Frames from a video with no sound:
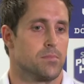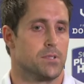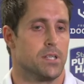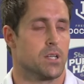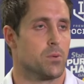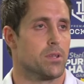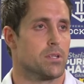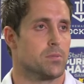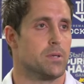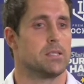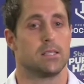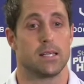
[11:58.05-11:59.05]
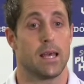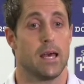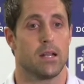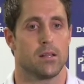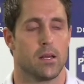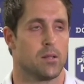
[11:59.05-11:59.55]
dealing with it as best he
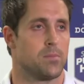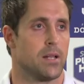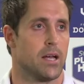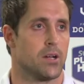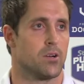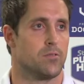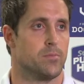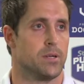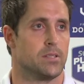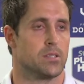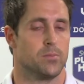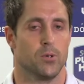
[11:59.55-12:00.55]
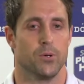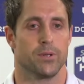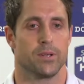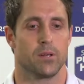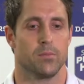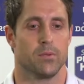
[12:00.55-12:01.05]
can, and the playing group have been
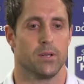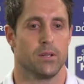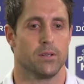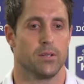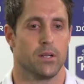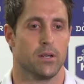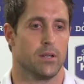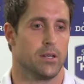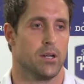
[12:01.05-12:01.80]
supporting him. And, you know, he